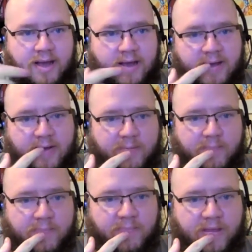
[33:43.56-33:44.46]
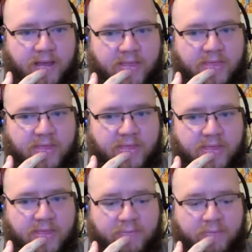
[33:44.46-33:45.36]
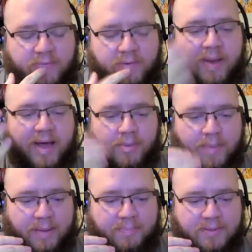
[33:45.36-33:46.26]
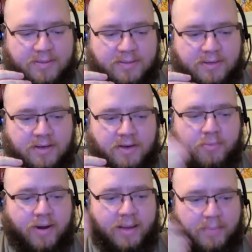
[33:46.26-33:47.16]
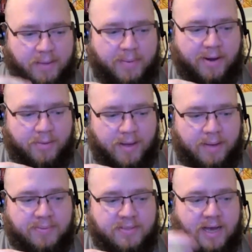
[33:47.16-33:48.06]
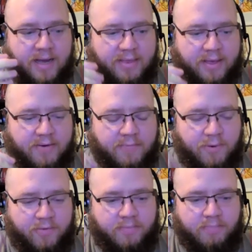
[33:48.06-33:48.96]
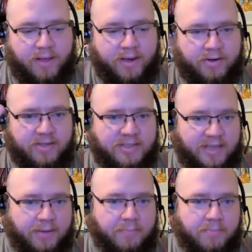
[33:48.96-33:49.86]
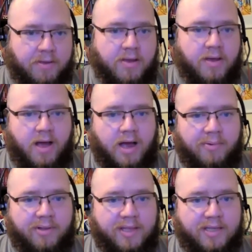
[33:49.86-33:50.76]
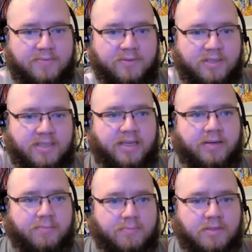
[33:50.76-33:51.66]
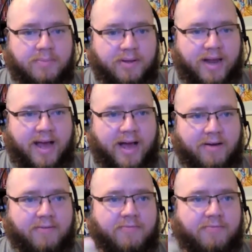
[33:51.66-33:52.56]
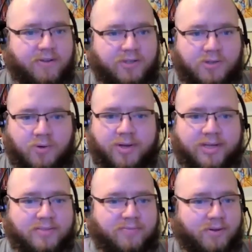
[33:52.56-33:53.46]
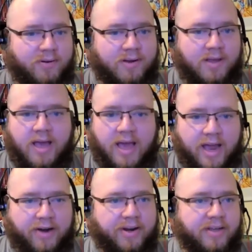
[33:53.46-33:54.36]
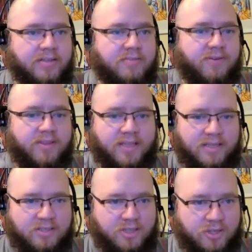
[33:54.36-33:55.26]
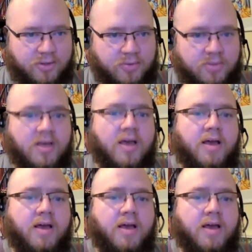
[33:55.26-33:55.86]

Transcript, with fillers: um, and then if, for battle maps, when I make battle maps, I think of both player and DM. I want things for the DM to be able to have fun toys, fun areas, fun things to use.